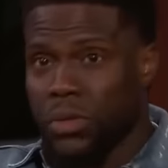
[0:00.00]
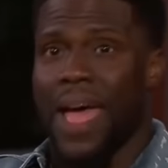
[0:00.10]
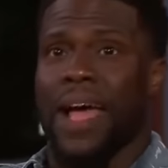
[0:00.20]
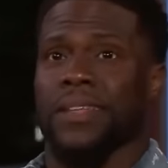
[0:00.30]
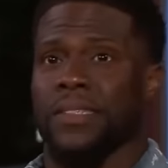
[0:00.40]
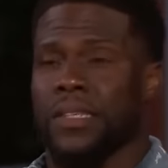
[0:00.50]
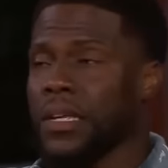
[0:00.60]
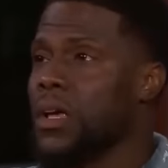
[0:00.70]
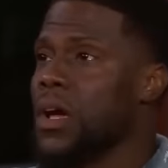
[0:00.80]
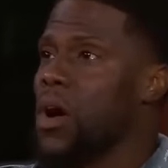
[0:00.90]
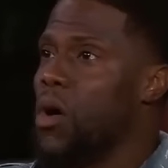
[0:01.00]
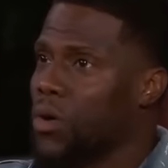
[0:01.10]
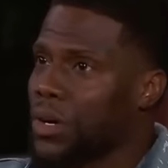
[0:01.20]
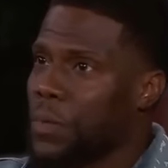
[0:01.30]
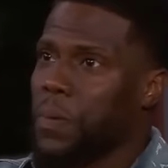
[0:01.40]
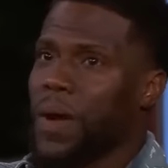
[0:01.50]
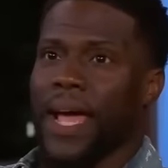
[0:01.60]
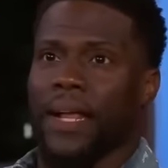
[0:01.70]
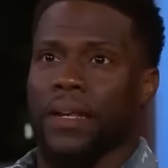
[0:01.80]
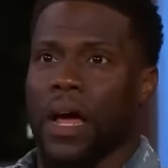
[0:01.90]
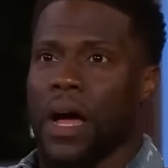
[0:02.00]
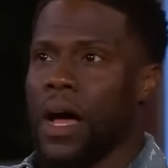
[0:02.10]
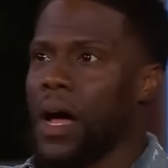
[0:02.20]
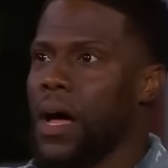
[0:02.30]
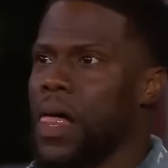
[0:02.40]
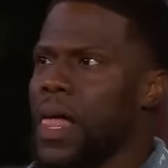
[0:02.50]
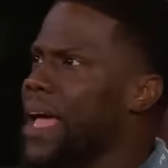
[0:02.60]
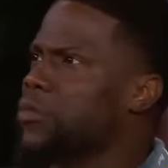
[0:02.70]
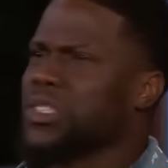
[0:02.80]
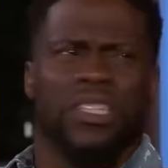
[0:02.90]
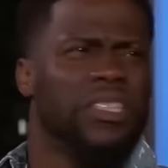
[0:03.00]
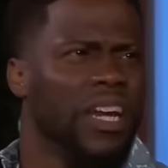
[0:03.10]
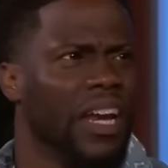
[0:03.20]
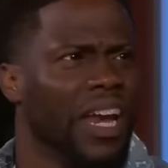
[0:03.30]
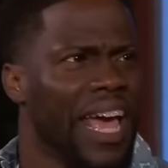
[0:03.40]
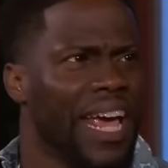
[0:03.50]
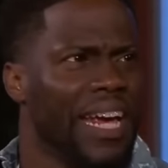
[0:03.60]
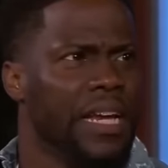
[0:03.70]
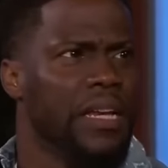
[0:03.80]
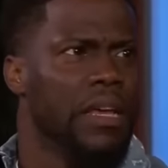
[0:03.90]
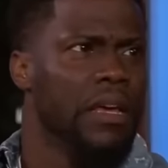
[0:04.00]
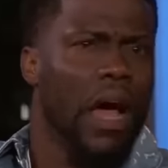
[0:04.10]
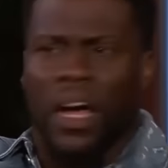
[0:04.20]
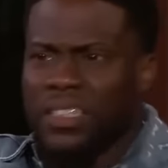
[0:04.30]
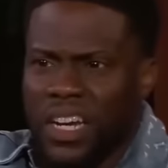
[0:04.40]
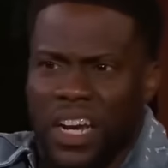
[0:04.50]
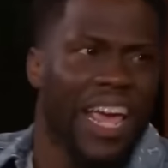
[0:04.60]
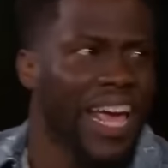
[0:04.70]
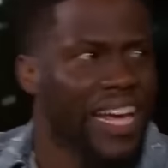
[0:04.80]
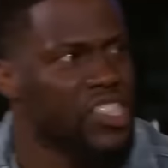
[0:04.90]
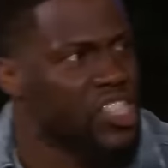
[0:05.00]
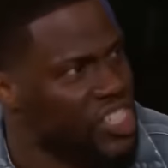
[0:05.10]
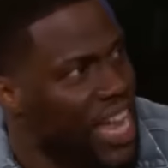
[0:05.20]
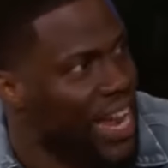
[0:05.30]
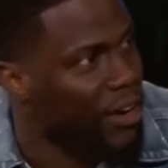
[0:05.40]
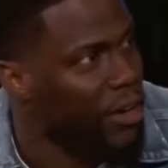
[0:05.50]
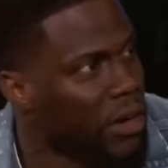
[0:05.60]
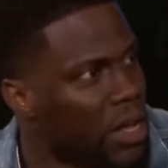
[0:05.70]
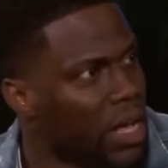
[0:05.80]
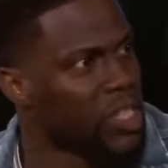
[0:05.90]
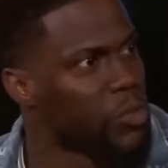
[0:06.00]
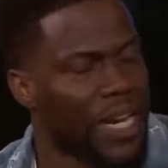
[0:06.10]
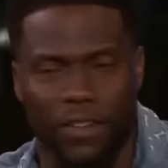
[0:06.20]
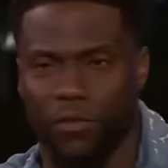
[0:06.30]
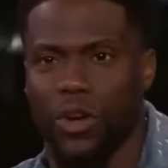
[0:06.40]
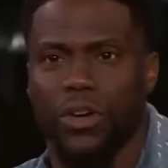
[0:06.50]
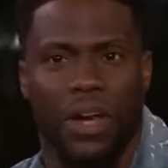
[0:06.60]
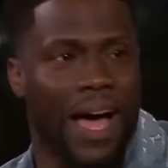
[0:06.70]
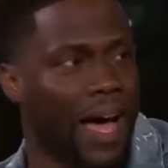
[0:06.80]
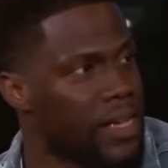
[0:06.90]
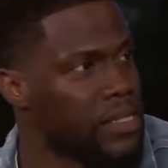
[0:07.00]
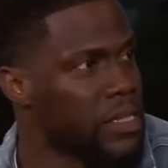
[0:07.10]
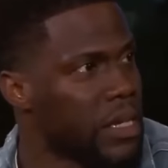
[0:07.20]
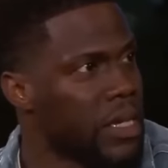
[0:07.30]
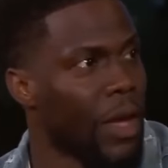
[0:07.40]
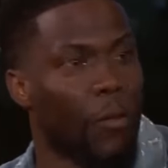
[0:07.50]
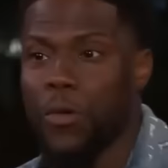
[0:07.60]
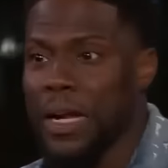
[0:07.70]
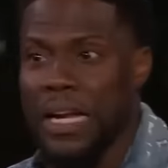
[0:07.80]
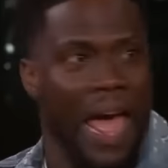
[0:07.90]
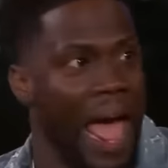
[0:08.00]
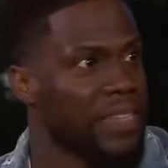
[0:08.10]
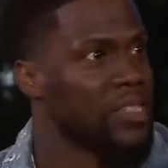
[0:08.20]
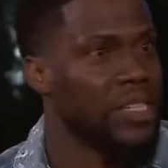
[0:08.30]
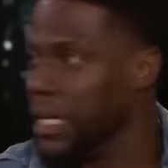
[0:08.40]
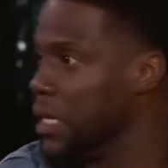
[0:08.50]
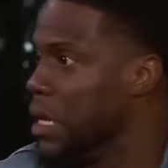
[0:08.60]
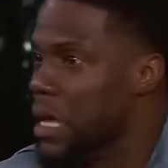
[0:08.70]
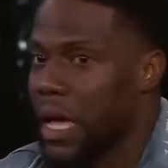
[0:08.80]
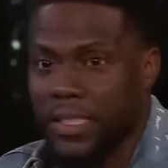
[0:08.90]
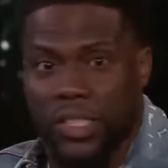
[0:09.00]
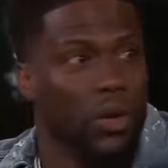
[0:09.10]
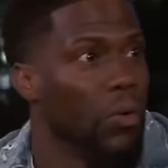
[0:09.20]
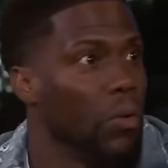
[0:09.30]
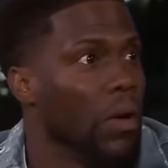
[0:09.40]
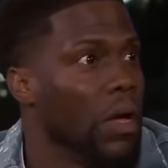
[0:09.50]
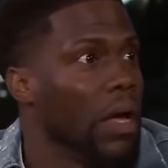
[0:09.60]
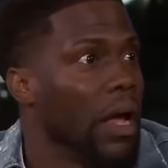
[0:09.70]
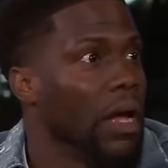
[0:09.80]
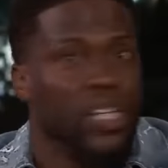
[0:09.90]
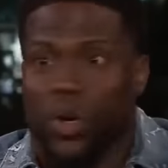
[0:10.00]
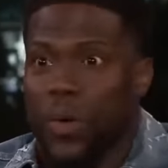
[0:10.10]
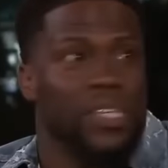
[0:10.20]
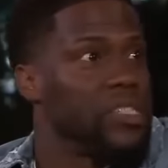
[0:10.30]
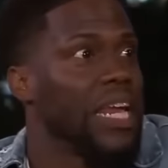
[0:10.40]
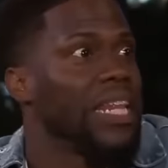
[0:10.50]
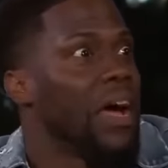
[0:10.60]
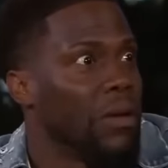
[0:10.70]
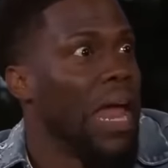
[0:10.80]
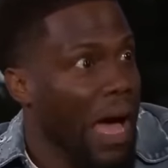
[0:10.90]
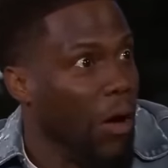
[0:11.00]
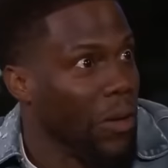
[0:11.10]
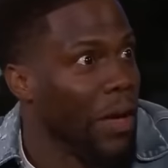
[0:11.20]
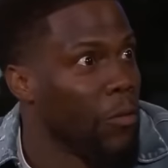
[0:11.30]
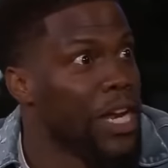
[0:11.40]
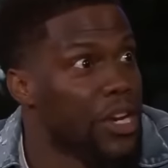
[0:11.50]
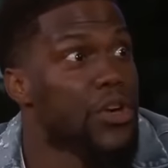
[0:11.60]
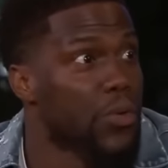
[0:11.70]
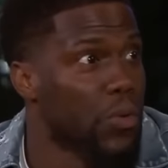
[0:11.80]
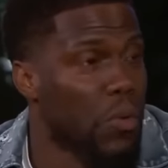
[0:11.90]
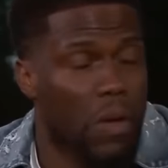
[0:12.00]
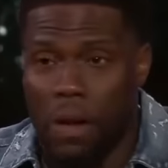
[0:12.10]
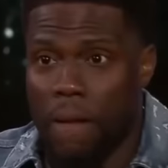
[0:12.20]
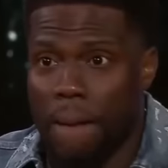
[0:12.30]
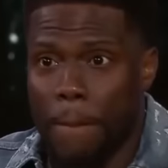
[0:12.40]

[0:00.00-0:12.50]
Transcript: an accident on the plane. Uh, it was a delayed, a delayed scare, because we didn't realize that we were in an accident until until we said it out loud. Like we uh -huh. knew